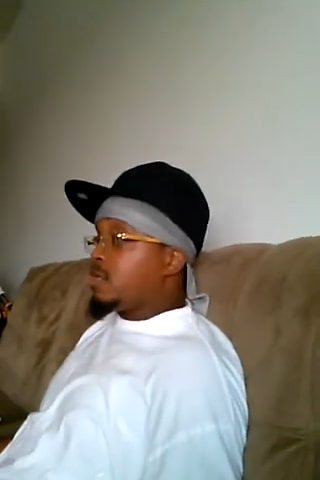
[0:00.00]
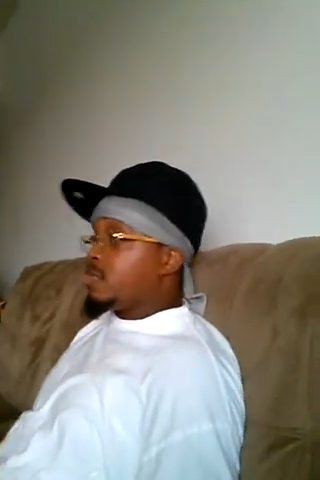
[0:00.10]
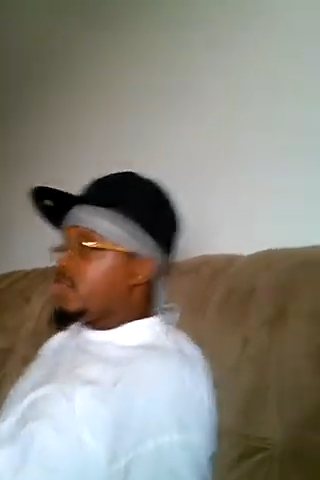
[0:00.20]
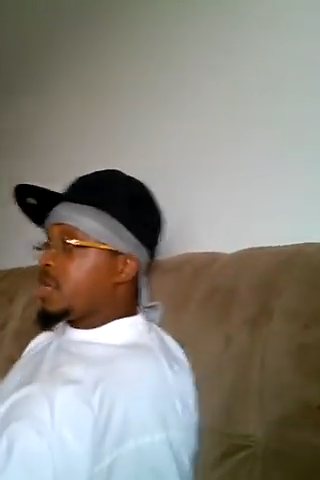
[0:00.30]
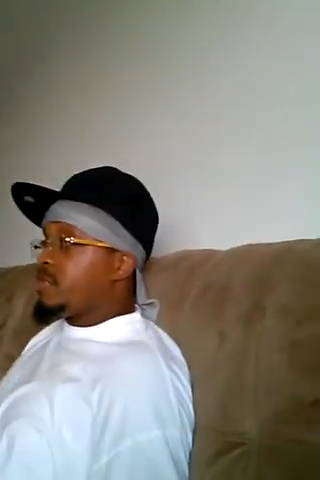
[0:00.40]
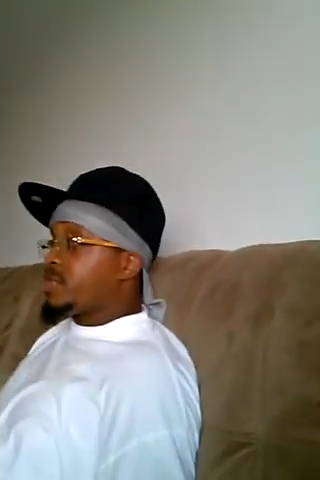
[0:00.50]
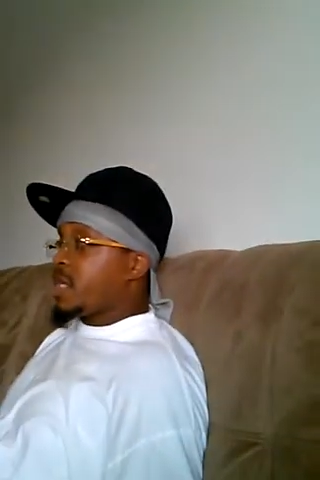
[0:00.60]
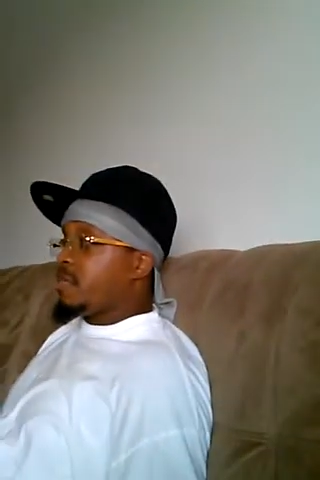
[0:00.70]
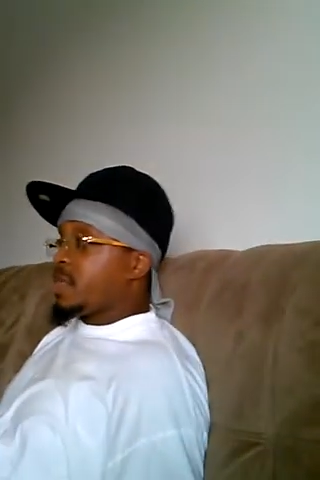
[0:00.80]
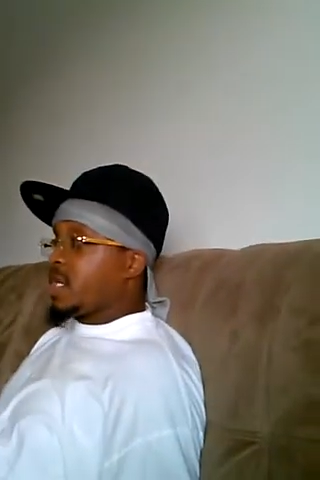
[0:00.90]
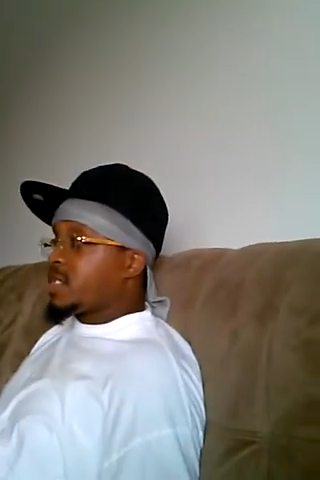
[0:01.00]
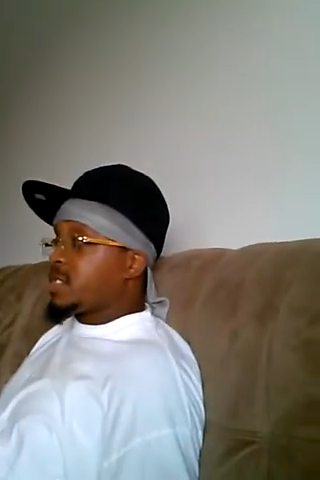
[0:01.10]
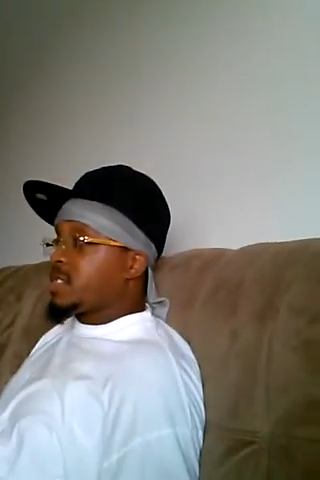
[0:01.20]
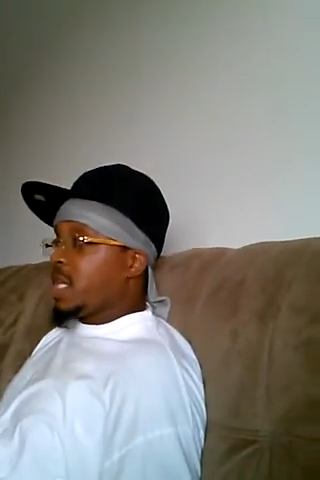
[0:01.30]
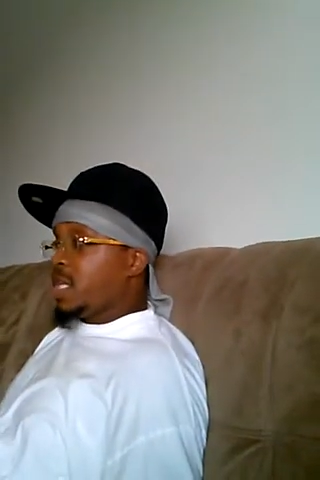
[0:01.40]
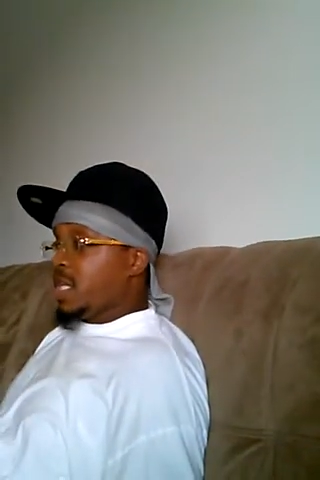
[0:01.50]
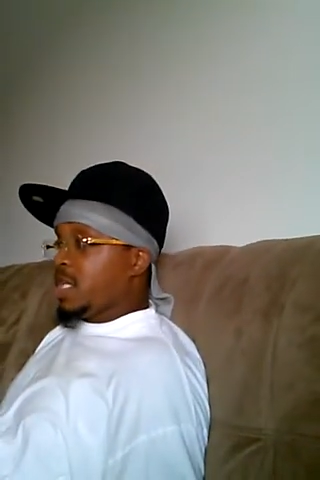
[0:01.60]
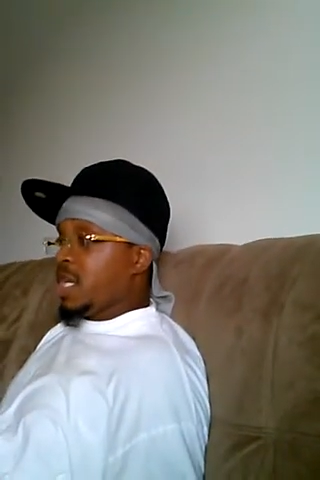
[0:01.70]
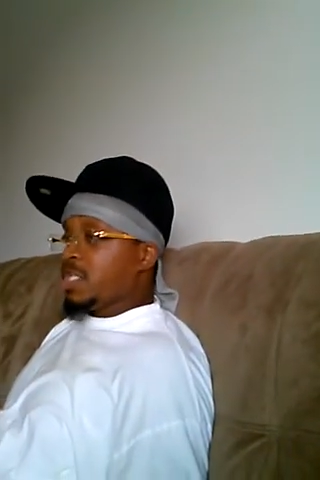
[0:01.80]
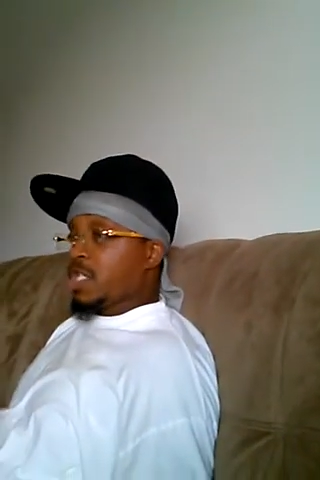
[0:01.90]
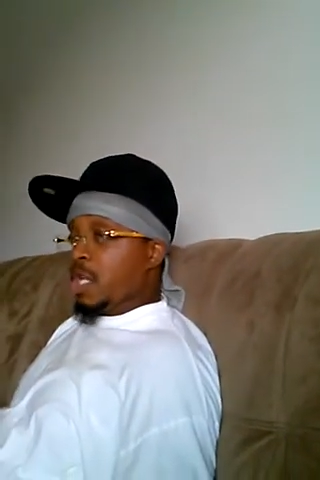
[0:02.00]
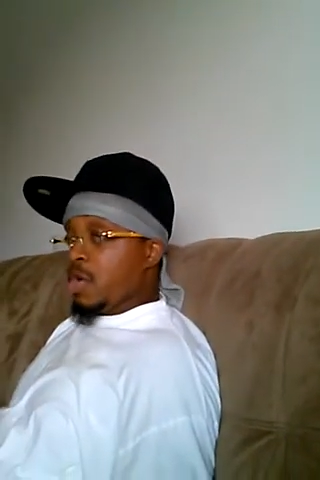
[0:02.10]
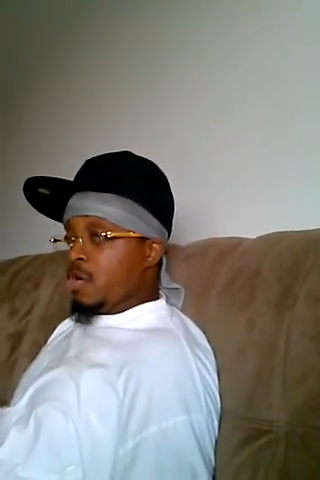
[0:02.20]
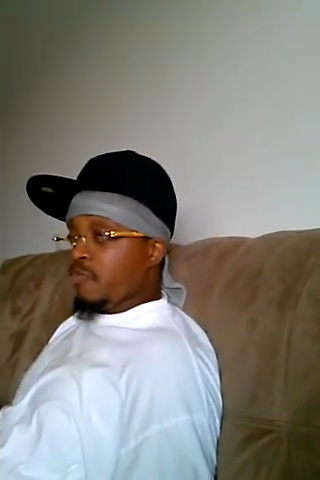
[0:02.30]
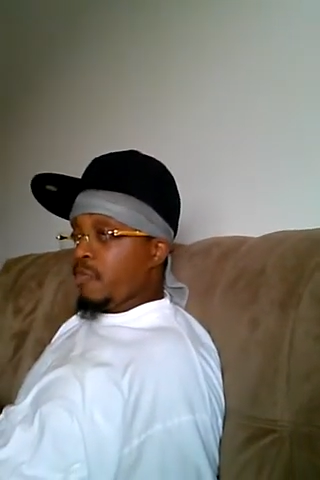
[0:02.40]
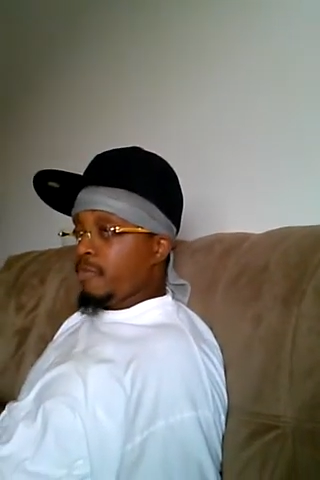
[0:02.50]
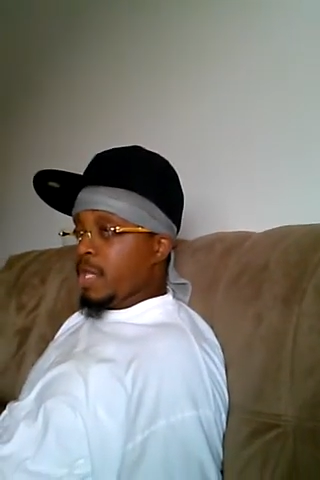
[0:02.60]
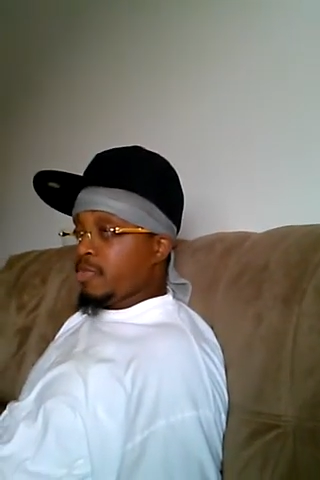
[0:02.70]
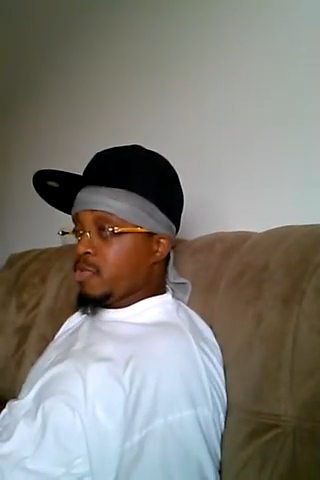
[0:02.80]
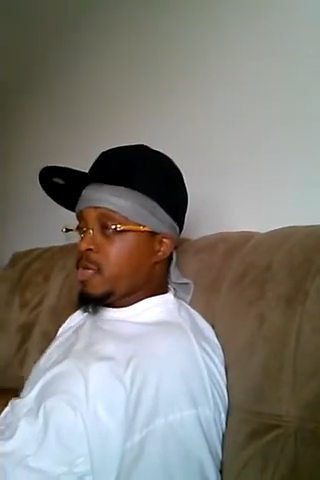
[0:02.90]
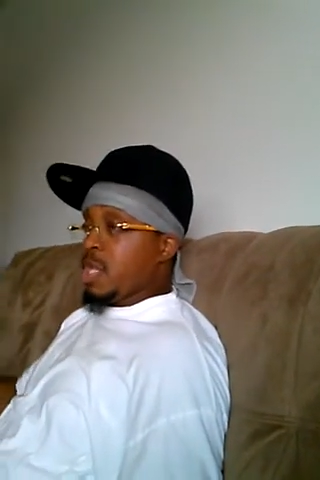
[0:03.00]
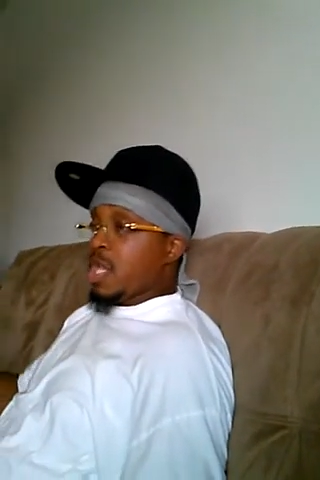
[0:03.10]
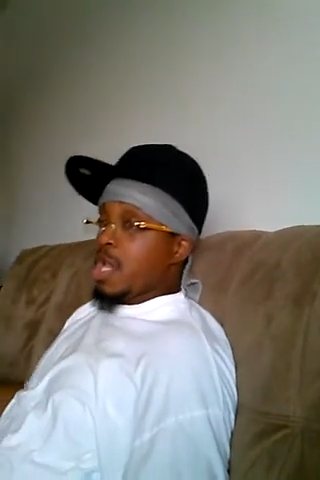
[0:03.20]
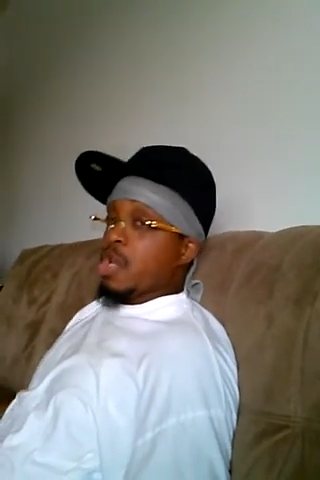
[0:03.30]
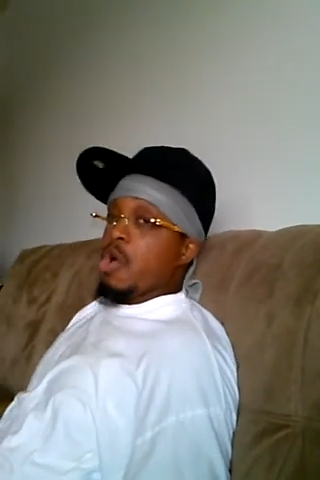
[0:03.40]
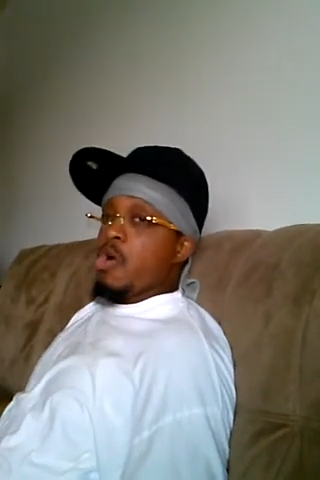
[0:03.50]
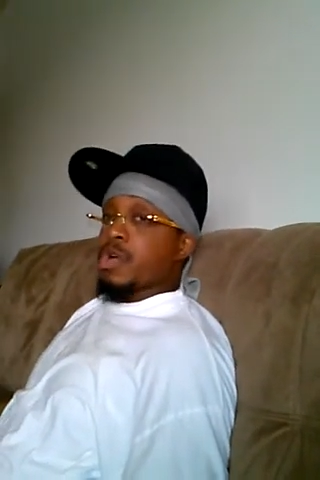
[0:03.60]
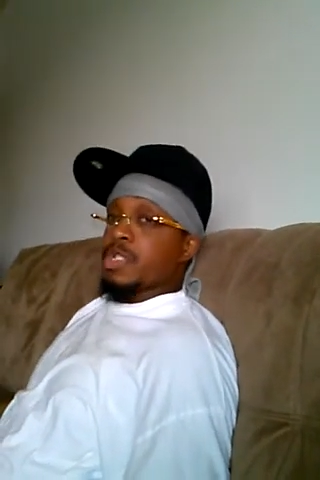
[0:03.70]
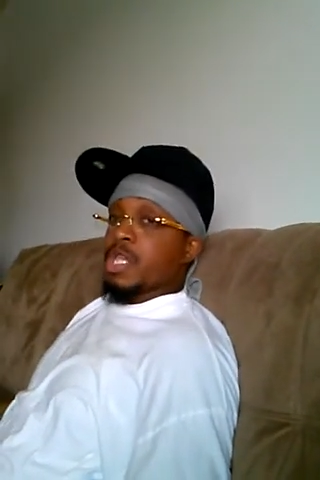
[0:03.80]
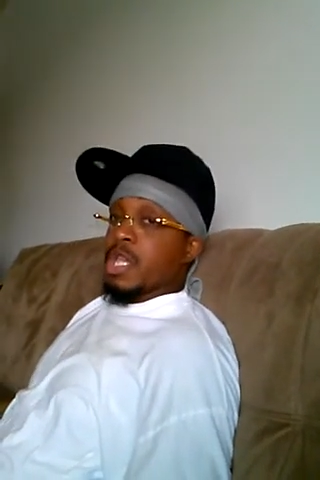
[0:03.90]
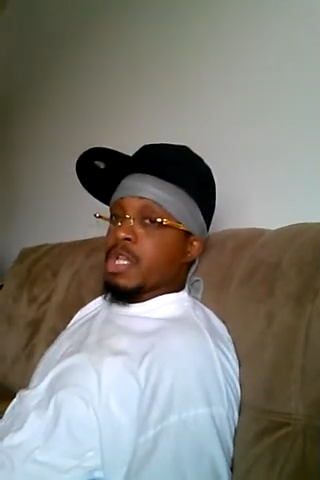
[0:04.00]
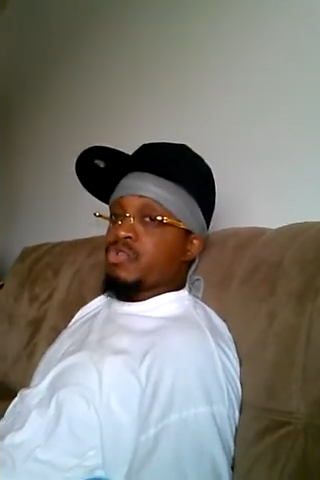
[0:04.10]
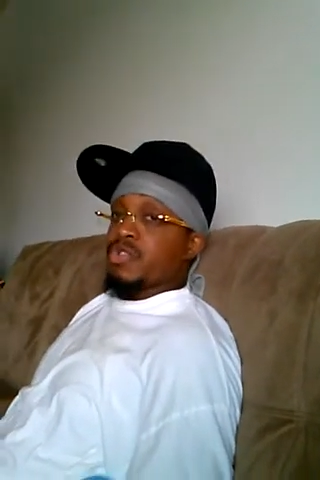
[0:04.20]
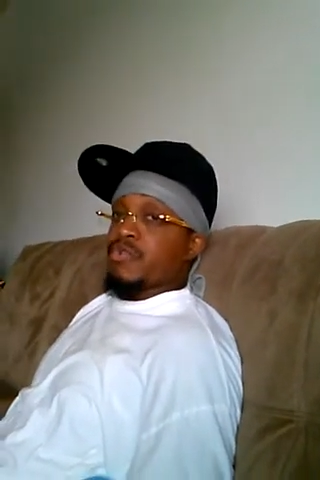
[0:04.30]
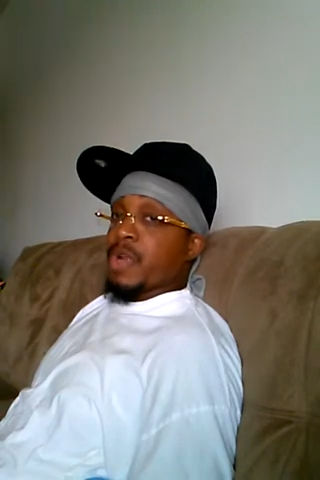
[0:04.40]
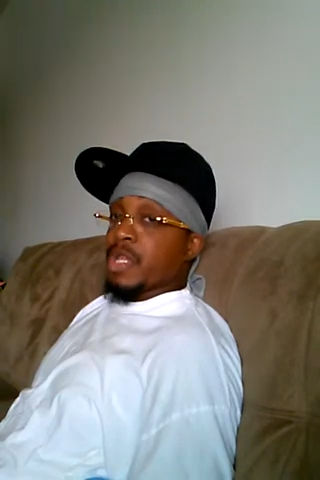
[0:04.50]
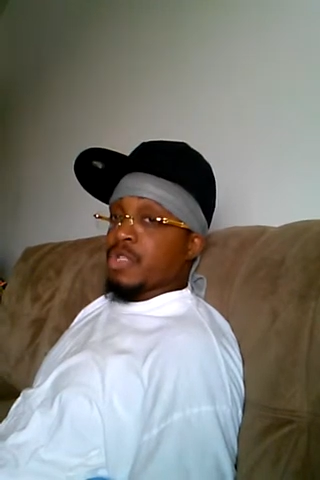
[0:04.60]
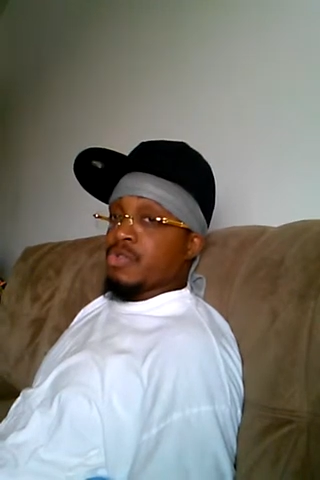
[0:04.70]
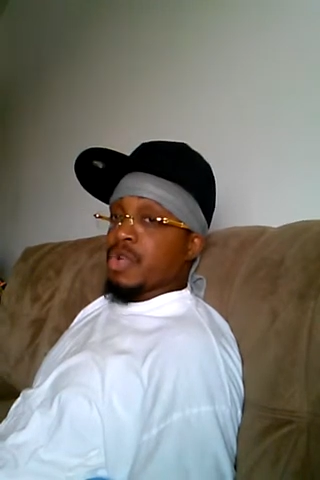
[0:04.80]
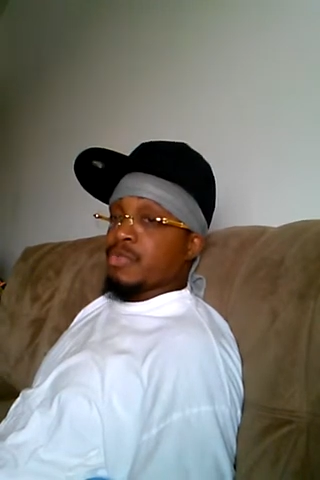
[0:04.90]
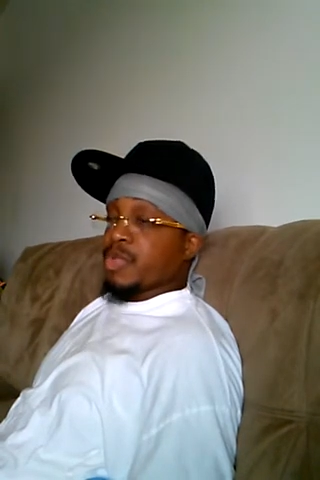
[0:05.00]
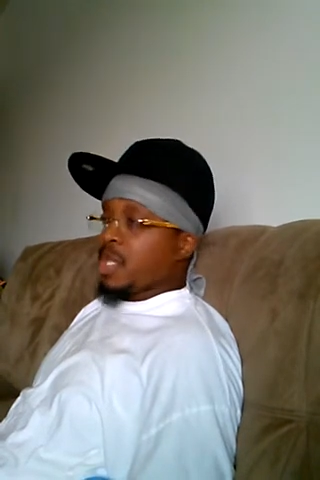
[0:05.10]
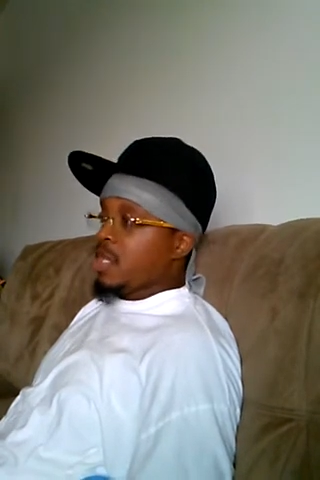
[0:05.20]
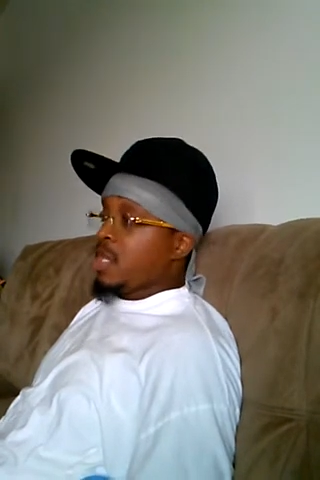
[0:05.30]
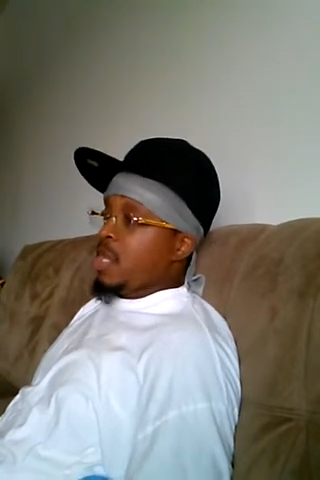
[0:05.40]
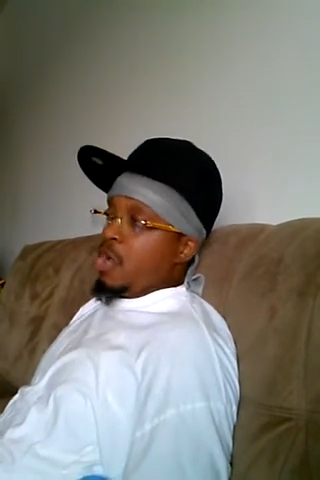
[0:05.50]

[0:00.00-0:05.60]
You know what I'm saying? Because since they getting less loans from people, it lowers the interest rates. You know what I'm saying?